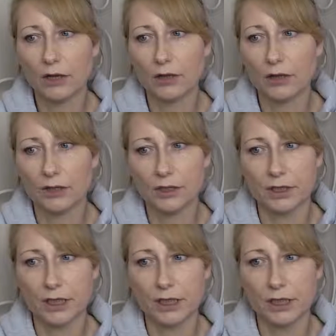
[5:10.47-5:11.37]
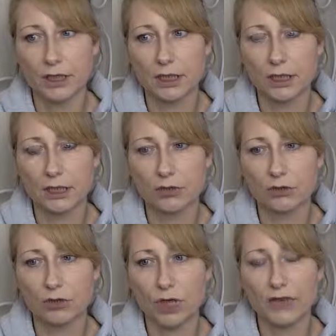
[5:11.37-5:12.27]
The
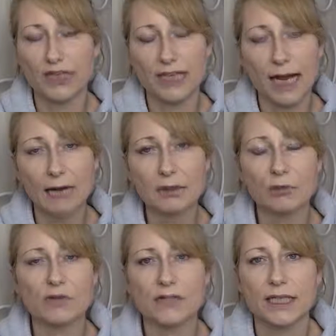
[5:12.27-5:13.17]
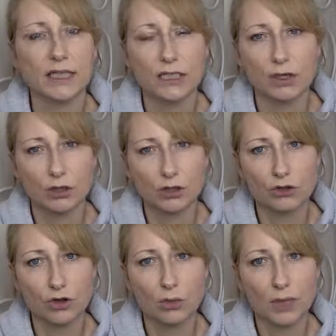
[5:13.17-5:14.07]
at the time, I would have said it's not a
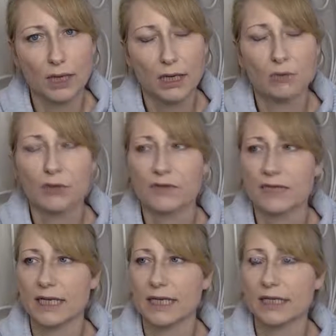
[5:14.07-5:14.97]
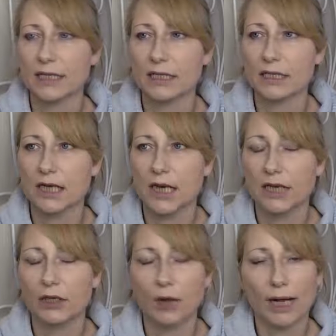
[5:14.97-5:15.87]
trauma. I would have said it's,
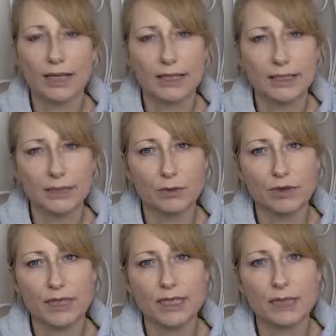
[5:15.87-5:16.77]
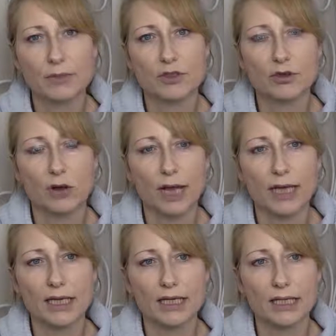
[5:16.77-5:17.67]
you know, I can deal with this. I'm strong. I
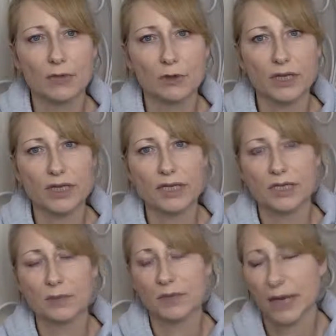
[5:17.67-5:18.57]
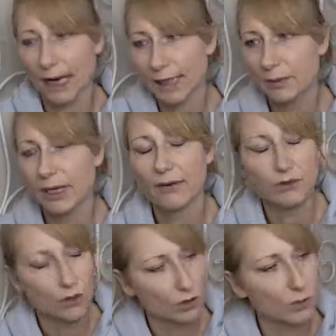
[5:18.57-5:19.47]
can deal with this. It's behind me. I've
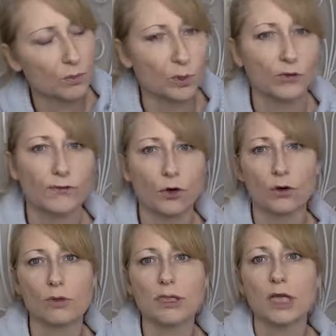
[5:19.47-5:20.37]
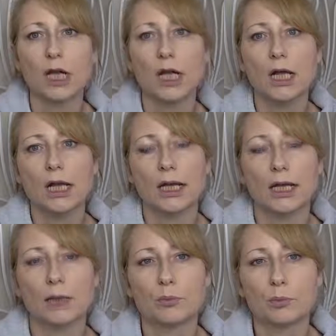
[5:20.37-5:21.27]
just got to move forward.
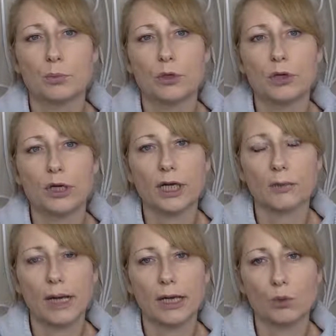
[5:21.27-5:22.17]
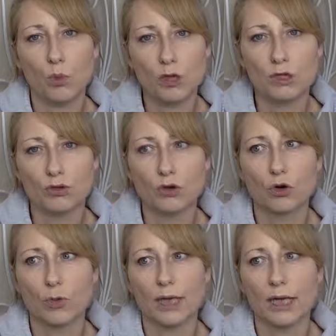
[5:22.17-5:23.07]
Um, but looking back, it was a
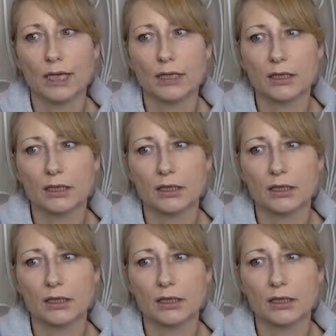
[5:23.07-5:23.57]
trauma. It